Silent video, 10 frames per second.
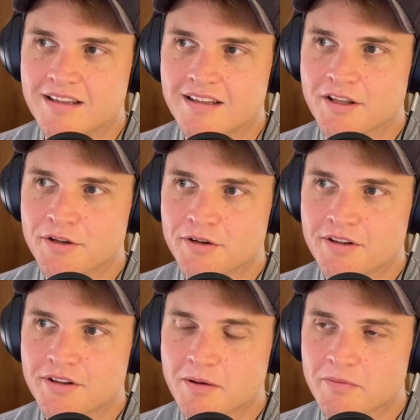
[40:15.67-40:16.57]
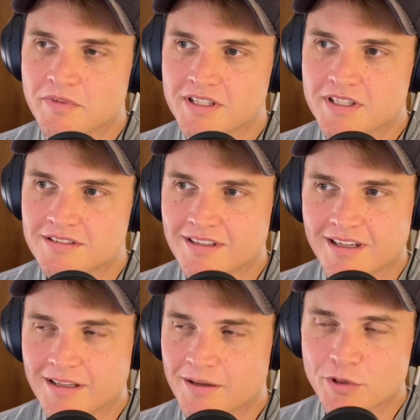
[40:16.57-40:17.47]
other thing of this,
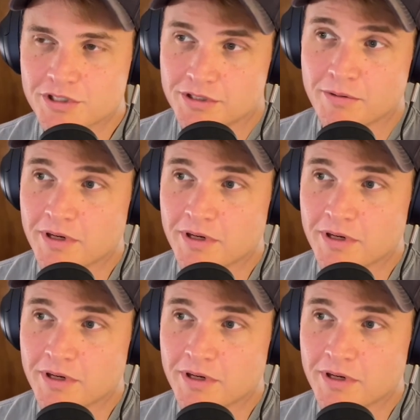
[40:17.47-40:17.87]
again, we're just going down